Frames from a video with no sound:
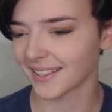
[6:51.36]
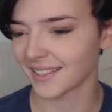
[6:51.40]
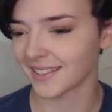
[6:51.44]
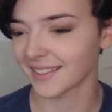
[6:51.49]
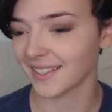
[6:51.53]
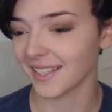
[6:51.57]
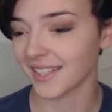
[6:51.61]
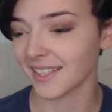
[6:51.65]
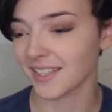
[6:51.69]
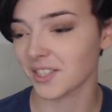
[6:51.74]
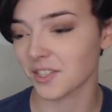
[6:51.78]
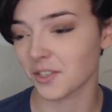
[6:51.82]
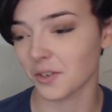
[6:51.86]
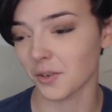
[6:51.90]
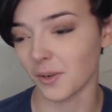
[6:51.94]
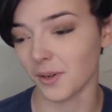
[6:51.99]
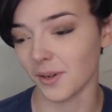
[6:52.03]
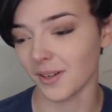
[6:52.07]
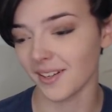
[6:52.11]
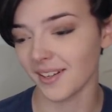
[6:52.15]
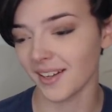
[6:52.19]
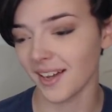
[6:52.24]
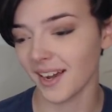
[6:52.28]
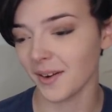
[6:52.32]
the That's
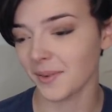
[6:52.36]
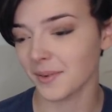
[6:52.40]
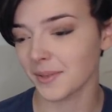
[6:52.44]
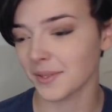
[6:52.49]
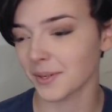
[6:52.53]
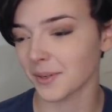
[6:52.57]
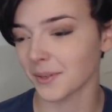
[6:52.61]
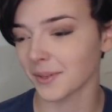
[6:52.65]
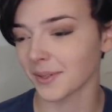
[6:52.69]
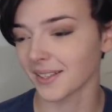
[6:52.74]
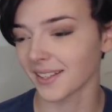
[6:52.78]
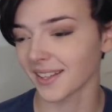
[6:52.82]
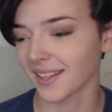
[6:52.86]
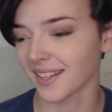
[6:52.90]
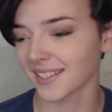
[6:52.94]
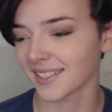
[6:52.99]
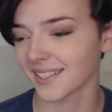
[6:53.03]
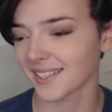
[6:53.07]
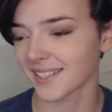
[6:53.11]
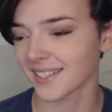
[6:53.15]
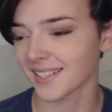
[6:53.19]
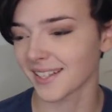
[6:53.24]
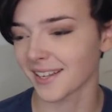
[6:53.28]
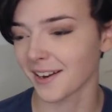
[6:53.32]
experience. That's cool. I would totally here. like to
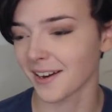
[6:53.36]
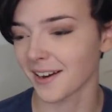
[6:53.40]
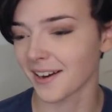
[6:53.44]
sit there.